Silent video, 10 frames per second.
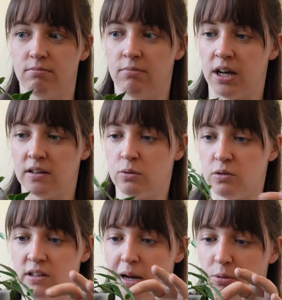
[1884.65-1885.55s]
It's all
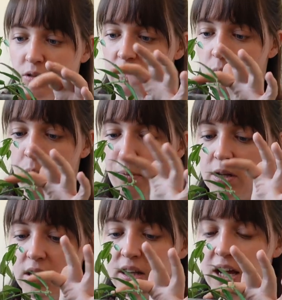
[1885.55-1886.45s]
stable. It's not
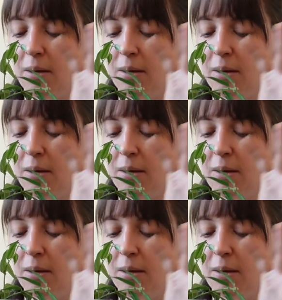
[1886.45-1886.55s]
wobbling there.